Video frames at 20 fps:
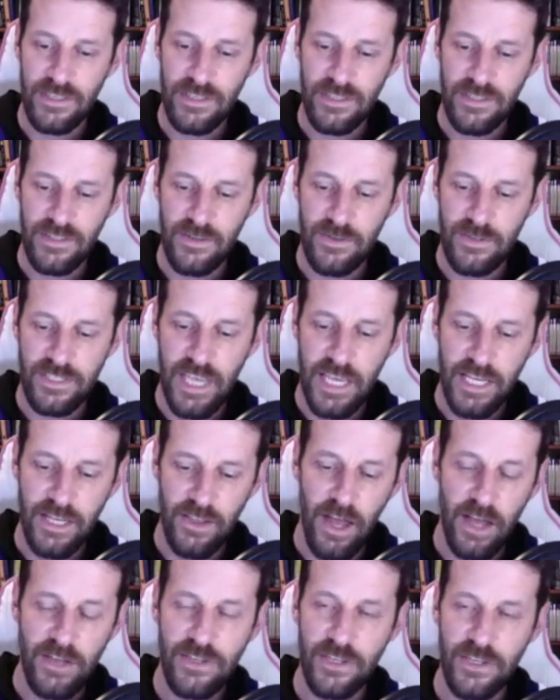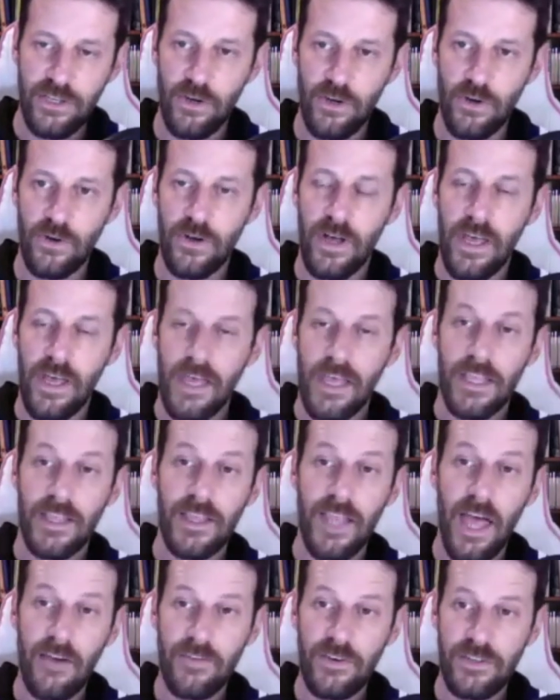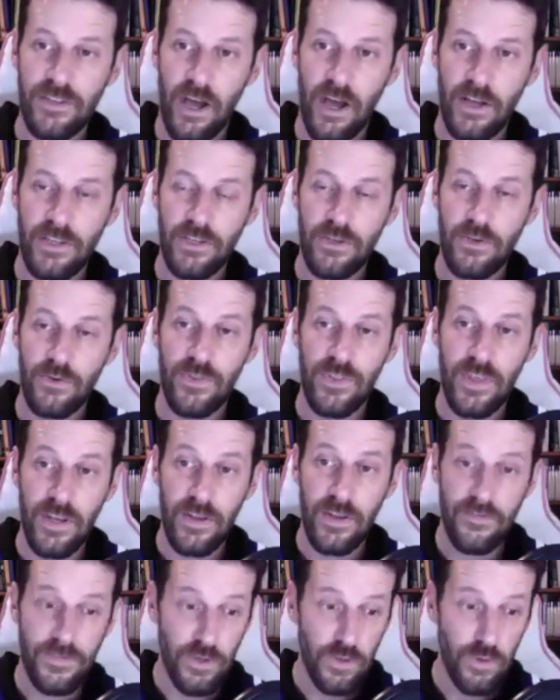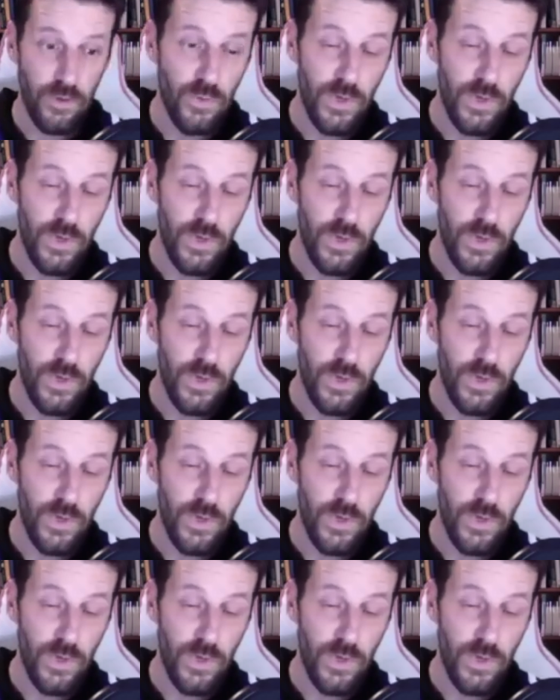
those psychological levers on you that if you